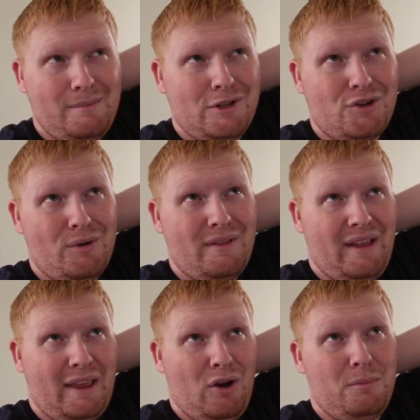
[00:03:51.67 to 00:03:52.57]
my drone in
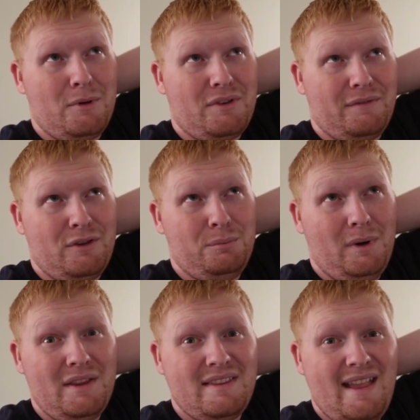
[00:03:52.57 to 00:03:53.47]
like almost a few
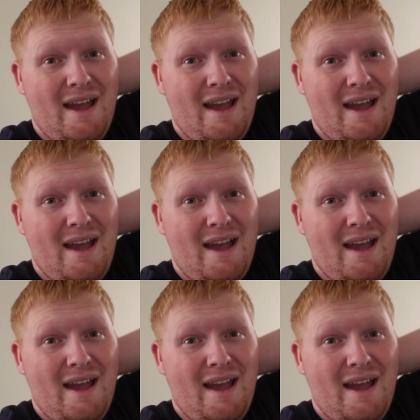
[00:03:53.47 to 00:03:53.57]
months